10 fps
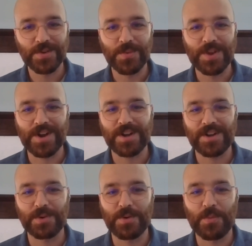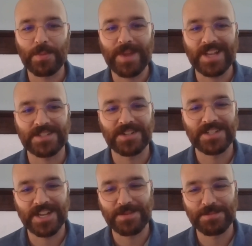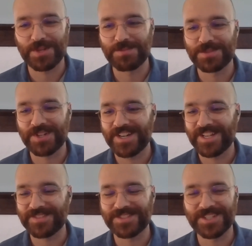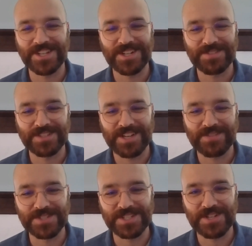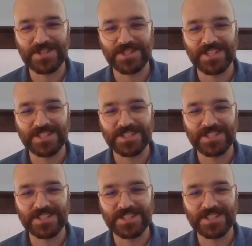we're past our time, so I'm sorry to have to cut off the conversation.